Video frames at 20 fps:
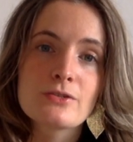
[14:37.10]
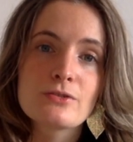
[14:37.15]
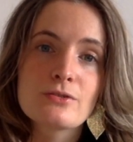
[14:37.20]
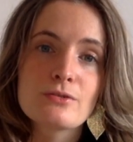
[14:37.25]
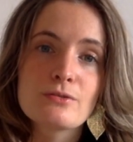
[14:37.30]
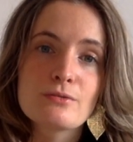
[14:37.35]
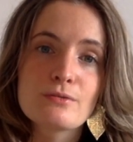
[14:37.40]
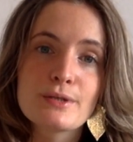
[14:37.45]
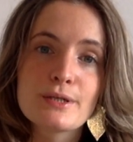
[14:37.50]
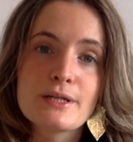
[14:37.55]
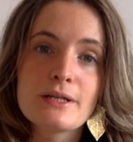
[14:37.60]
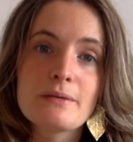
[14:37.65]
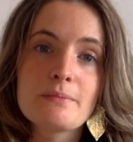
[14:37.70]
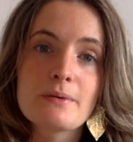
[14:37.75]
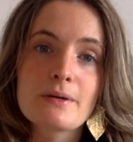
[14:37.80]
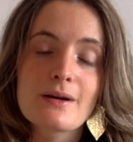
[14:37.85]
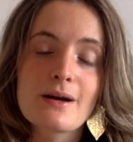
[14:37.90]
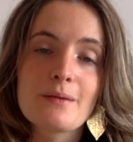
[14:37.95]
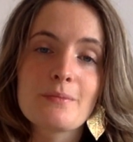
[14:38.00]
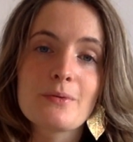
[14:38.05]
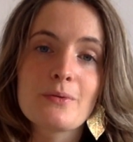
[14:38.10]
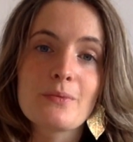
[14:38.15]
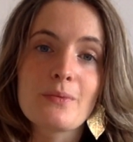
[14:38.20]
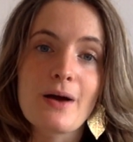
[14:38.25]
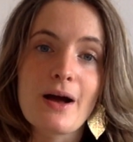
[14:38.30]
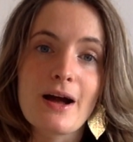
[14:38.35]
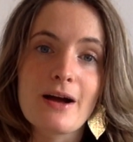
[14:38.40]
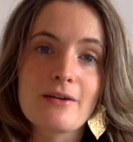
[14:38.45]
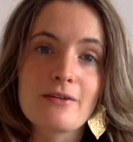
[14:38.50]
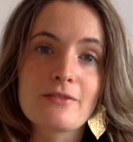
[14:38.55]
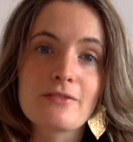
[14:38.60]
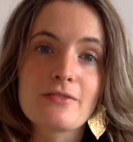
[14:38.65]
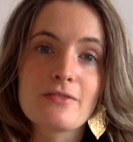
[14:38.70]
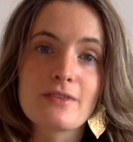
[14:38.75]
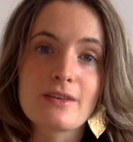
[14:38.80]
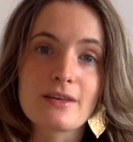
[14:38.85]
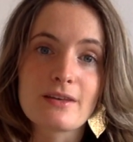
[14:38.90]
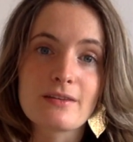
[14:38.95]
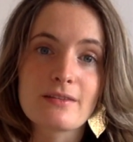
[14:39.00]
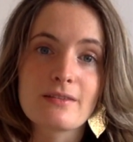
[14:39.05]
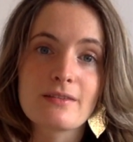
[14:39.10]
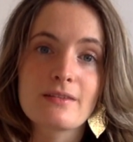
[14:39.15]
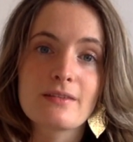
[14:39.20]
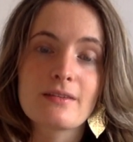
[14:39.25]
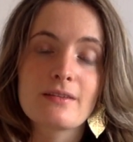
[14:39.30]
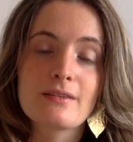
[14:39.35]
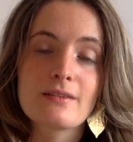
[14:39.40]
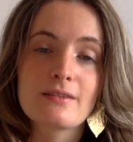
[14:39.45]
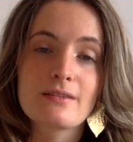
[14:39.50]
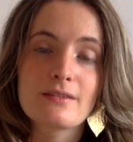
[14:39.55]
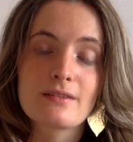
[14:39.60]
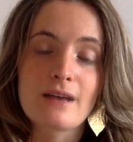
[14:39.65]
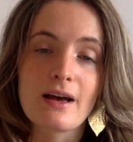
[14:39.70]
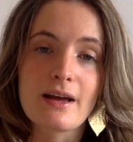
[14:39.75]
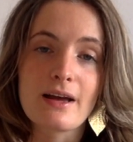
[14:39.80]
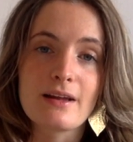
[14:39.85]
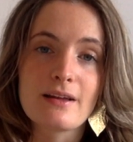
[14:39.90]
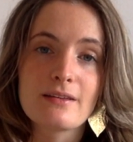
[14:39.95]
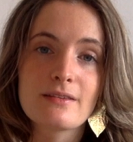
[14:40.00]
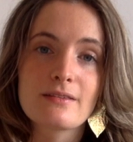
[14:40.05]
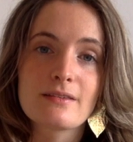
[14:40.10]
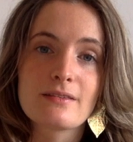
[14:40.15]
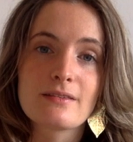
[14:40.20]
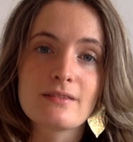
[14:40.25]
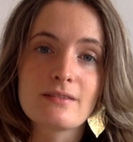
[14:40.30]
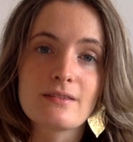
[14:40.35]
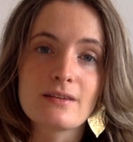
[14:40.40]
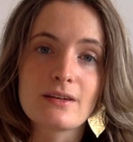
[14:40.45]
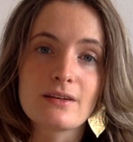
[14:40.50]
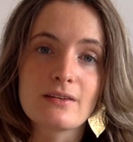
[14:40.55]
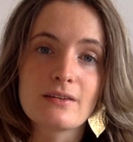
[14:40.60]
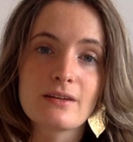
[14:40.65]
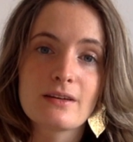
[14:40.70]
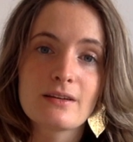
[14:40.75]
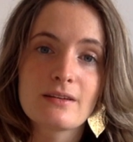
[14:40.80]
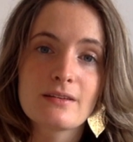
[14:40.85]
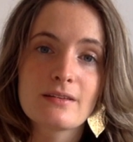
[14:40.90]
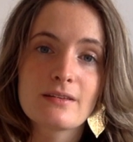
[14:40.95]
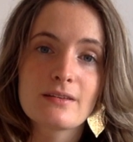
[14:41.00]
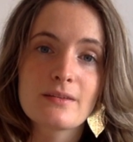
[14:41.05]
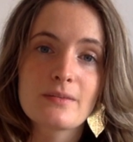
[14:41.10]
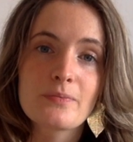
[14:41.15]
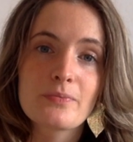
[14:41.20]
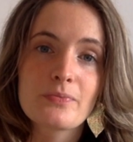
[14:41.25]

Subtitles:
To really become aware of this silence and stillness,